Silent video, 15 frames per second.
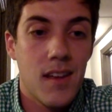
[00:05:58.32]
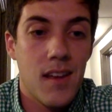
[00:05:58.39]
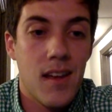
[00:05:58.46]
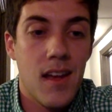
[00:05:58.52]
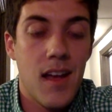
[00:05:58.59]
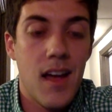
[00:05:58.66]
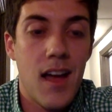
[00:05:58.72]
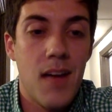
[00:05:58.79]

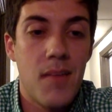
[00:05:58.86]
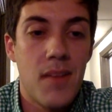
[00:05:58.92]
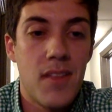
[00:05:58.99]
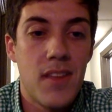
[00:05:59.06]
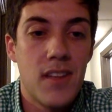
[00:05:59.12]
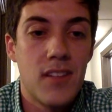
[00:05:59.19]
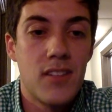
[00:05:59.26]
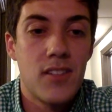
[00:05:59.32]
And
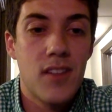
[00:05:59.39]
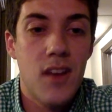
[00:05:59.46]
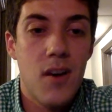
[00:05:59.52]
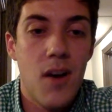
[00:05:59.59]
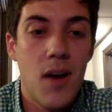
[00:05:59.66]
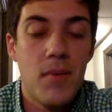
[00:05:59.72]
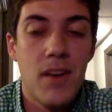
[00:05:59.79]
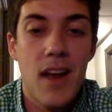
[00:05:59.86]
then so
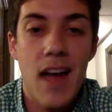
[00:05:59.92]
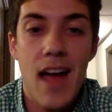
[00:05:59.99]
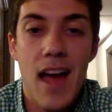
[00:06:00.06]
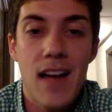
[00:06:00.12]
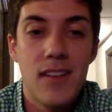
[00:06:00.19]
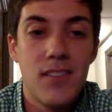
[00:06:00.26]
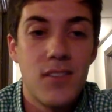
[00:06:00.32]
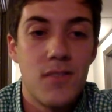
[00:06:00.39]
I'm going to
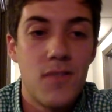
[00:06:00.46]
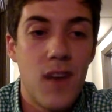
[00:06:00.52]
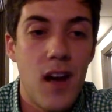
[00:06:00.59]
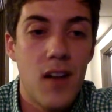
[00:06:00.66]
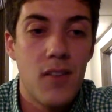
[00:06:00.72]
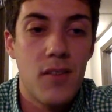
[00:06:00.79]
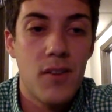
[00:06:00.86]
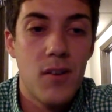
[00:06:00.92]
ask the
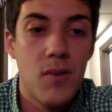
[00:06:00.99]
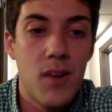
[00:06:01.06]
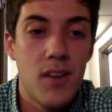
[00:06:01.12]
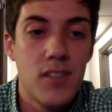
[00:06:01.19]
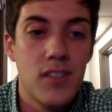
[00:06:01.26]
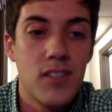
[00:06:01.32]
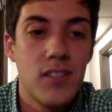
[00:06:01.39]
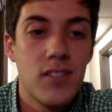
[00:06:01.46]
following
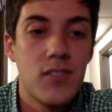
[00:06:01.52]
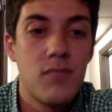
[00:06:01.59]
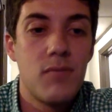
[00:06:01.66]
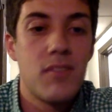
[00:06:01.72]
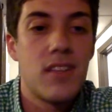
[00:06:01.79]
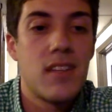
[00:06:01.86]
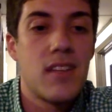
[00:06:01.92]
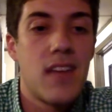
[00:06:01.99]
questions. Would
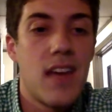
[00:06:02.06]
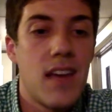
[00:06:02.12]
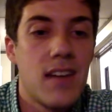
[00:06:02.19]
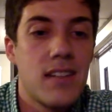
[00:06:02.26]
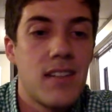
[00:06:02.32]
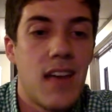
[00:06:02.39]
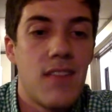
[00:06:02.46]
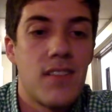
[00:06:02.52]
the
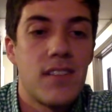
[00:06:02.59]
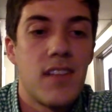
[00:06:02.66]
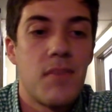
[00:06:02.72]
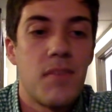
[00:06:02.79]
text have the same